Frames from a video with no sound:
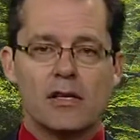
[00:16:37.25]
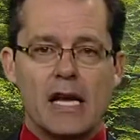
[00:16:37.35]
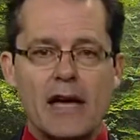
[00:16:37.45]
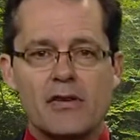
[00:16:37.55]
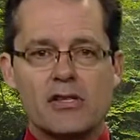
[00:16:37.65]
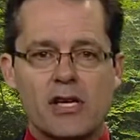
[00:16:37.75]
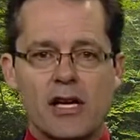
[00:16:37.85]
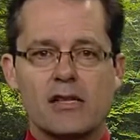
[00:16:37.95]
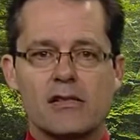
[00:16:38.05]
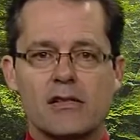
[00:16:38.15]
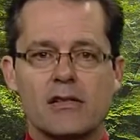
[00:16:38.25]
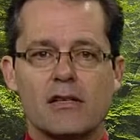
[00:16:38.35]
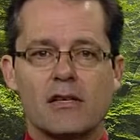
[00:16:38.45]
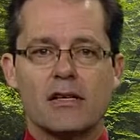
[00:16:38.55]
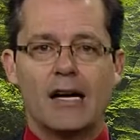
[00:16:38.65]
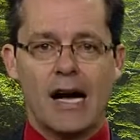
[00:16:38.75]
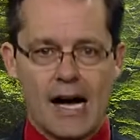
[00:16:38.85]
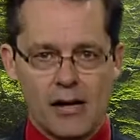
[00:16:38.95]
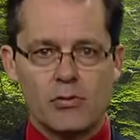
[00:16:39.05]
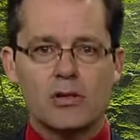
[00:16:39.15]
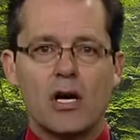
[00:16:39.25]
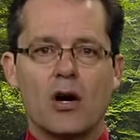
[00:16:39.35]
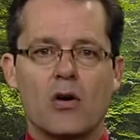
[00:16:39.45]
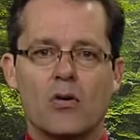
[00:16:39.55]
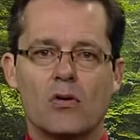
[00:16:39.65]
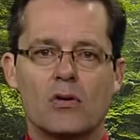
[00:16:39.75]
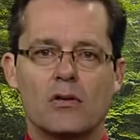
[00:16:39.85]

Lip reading: David says, I will go.